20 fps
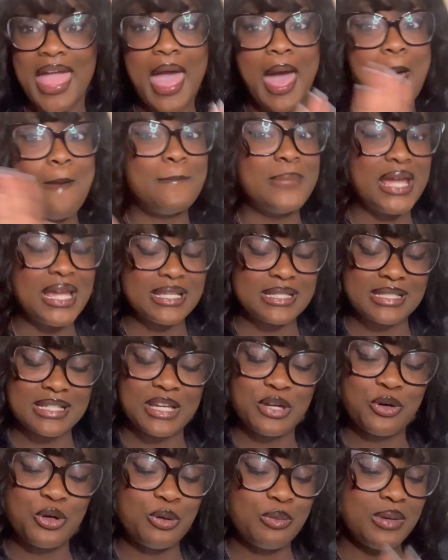Amazing.
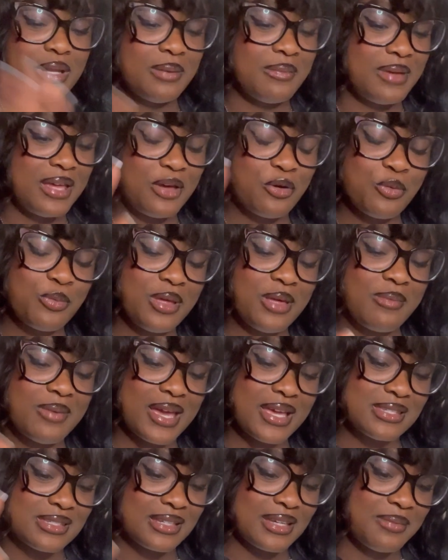It would be
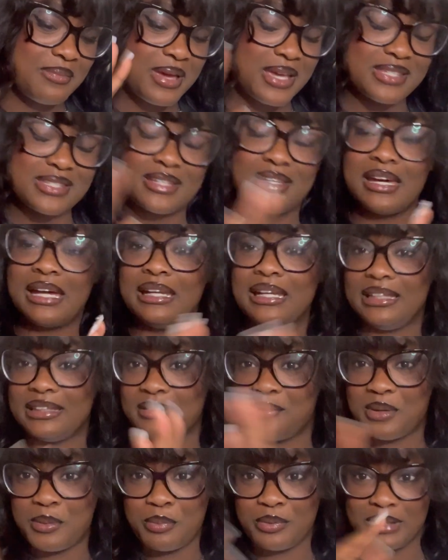amazing. I need
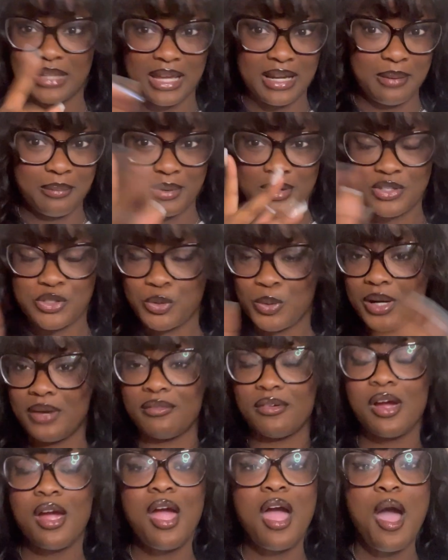them to put that in the books or
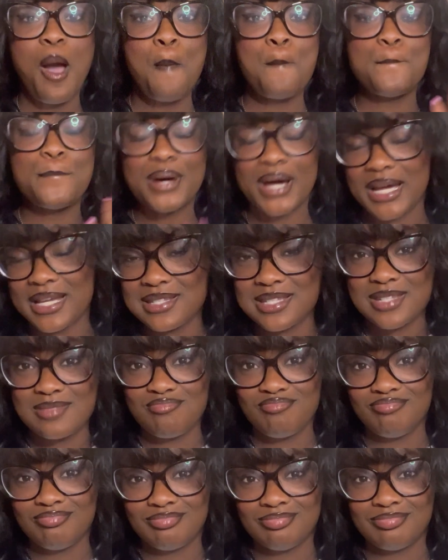whatever. But
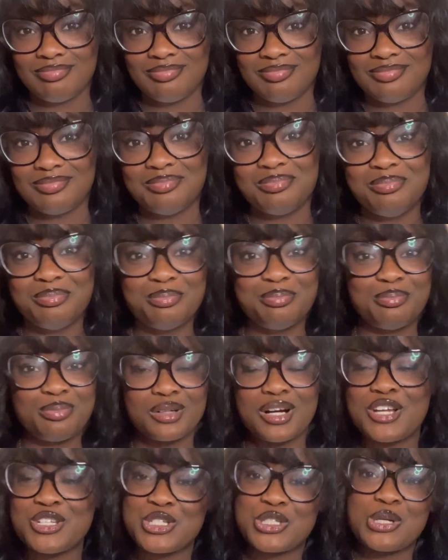
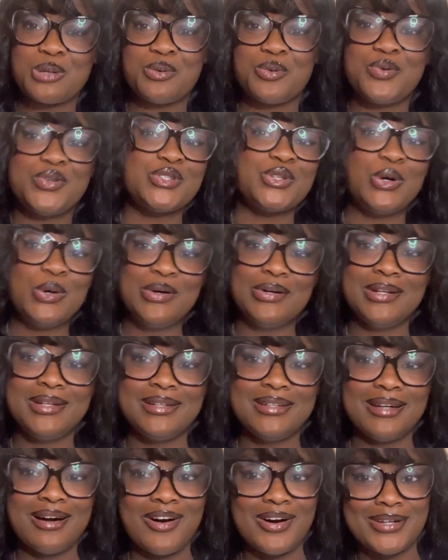Braun Strowman was
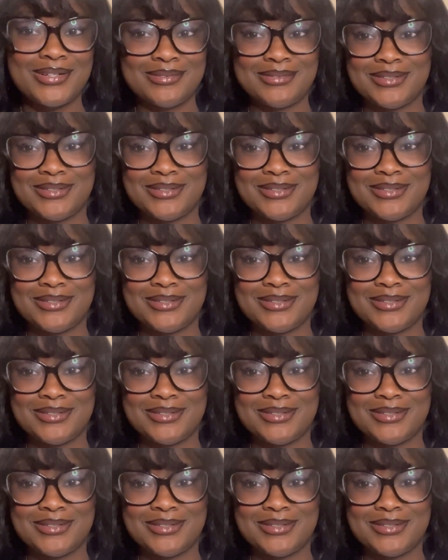on the